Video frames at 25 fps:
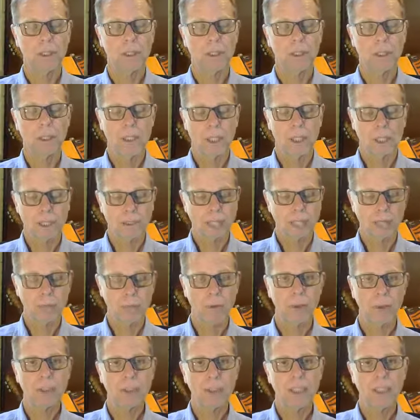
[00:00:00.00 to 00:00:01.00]
They work
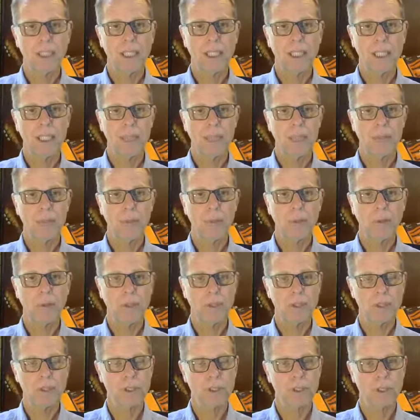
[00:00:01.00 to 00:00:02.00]
together
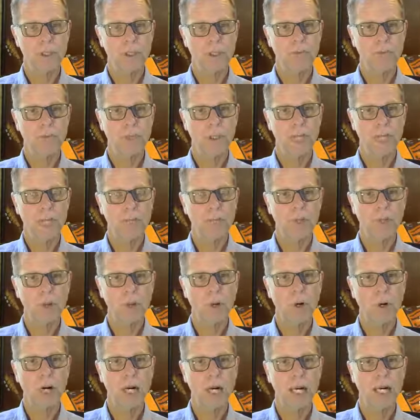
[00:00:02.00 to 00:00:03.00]
because if you have a
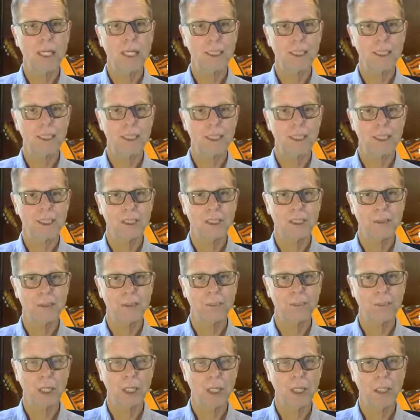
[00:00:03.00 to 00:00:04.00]
quiet and still
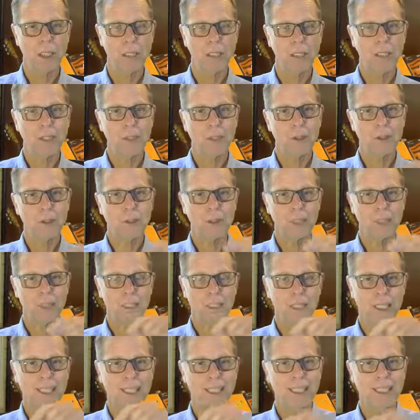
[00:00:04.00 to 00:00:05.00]
mind, you can
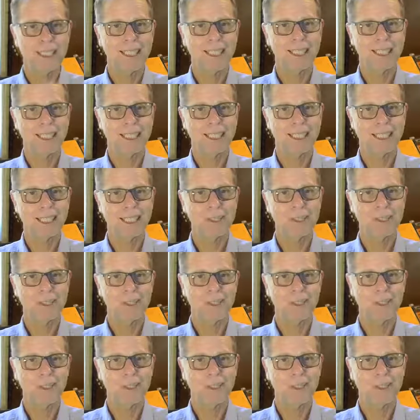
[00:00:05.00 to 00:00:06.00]
see clearly
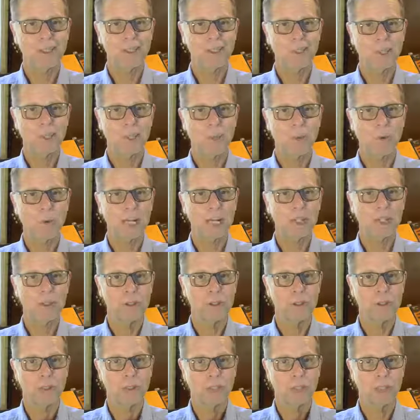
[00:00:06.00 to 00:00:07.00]
into the way you're
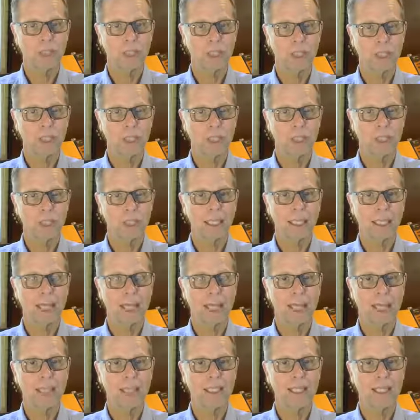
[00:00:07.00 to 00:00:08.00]
doing things
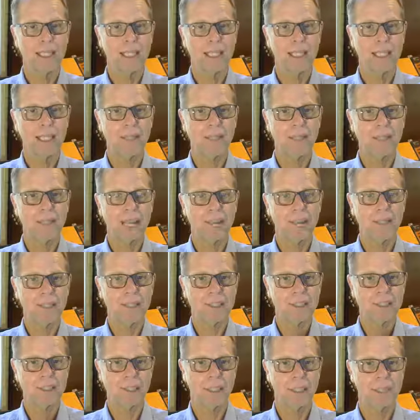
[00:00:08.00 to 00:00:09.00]
and have insight.